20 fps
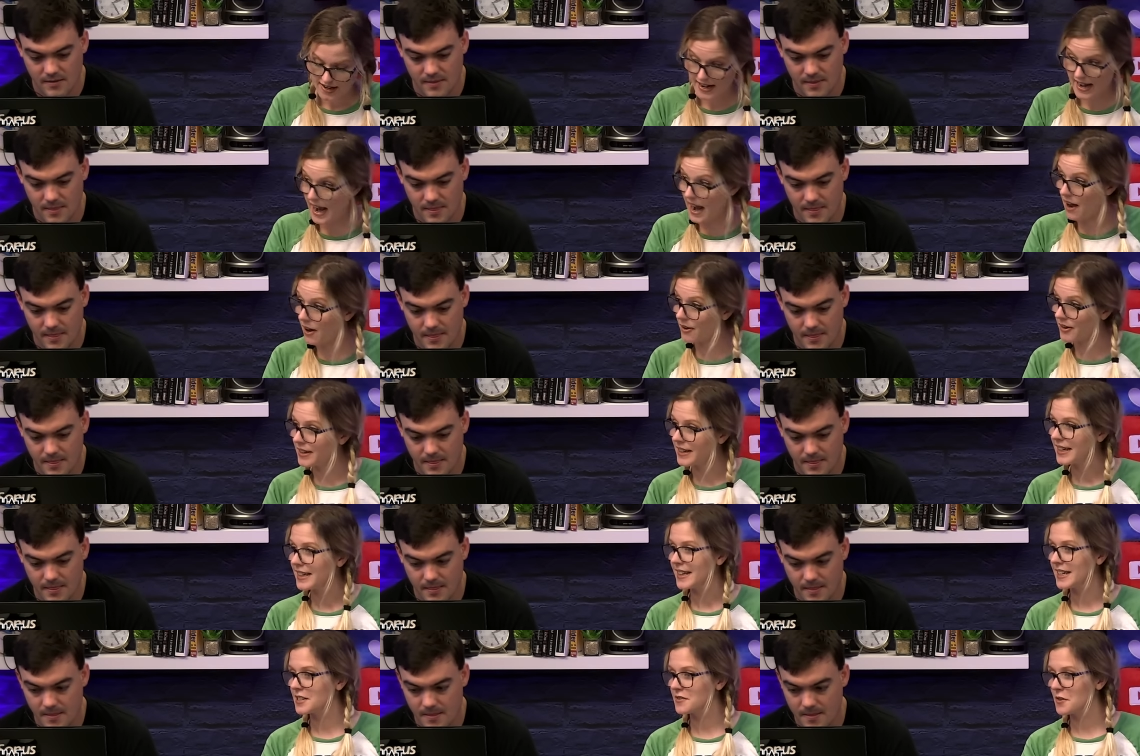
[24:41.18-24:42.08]
Speaker 1: now.
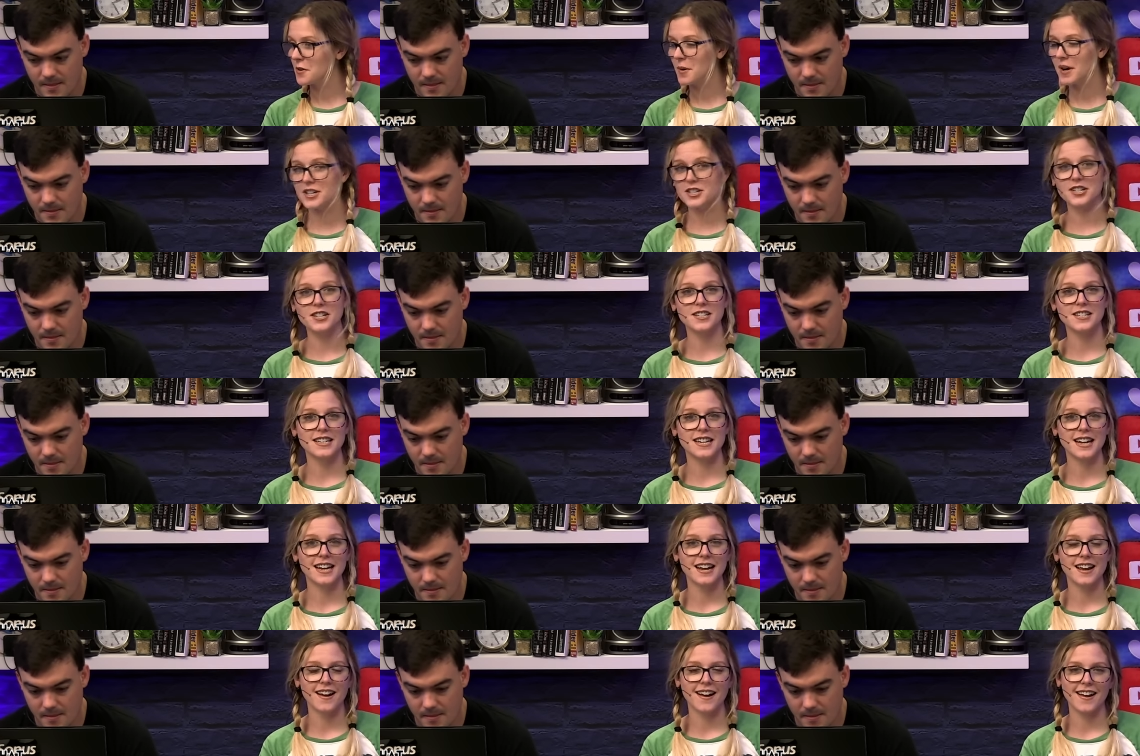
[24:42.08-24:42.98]
Thanks for watching
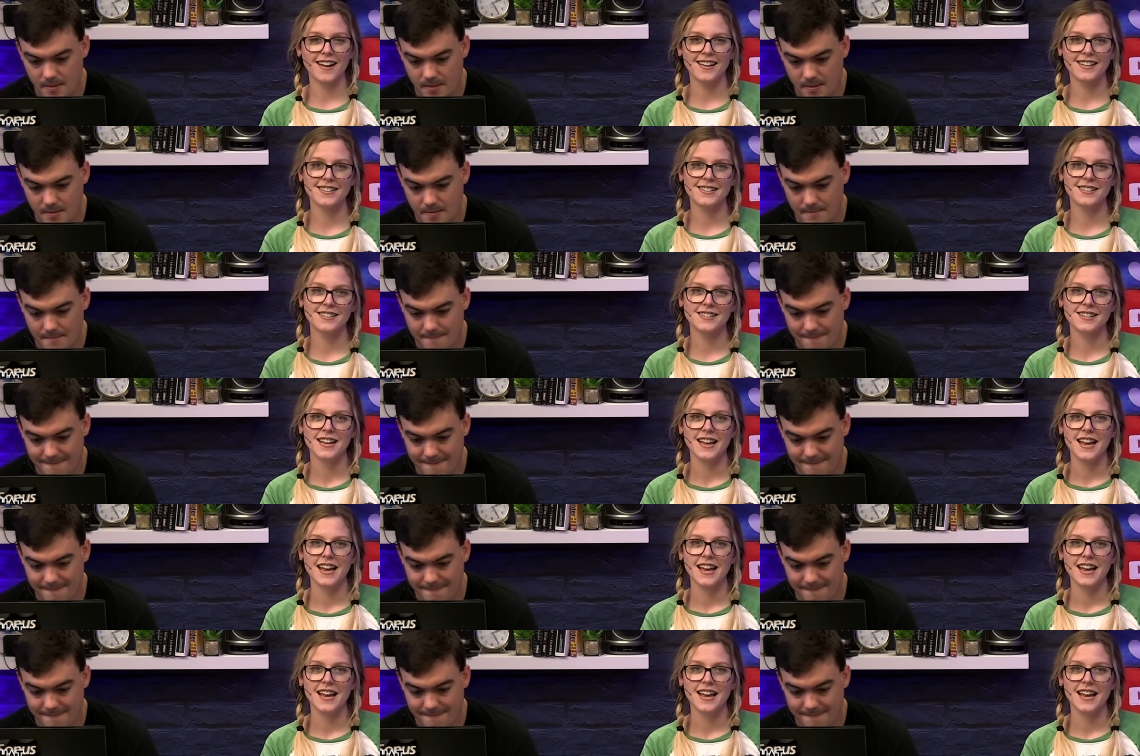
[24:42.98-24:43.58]
today, guys.